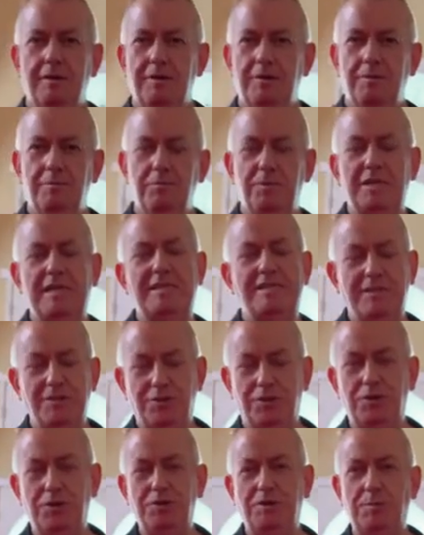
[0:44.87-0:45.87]
Please
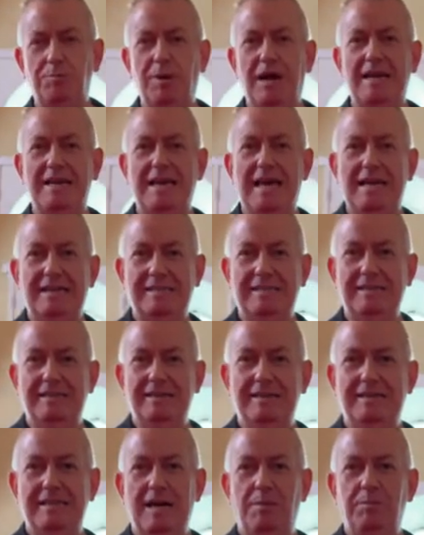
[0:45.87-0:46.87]
excuse the bad acting
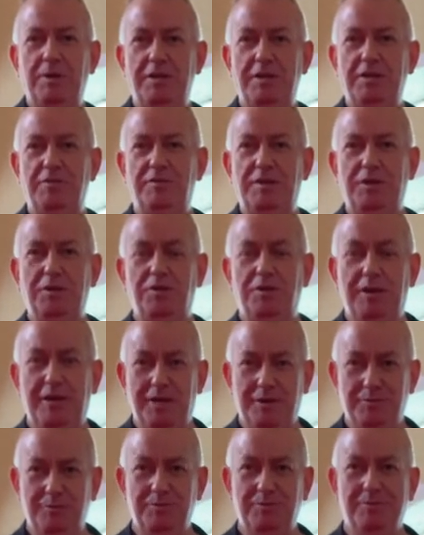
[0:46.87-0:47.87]
in that bit of the video there,
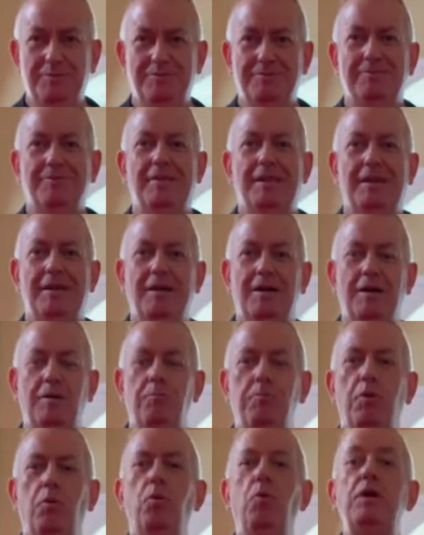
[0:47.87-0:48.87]

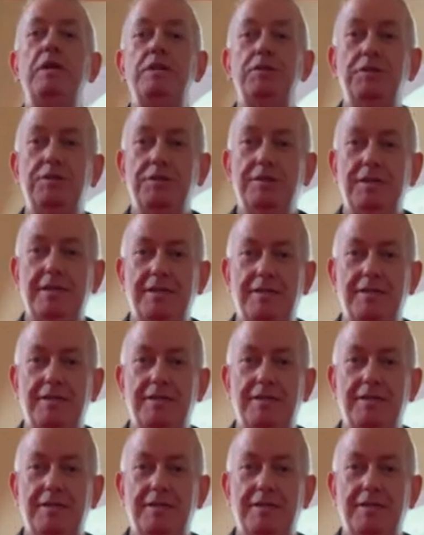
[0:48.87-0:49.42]
but what did you see?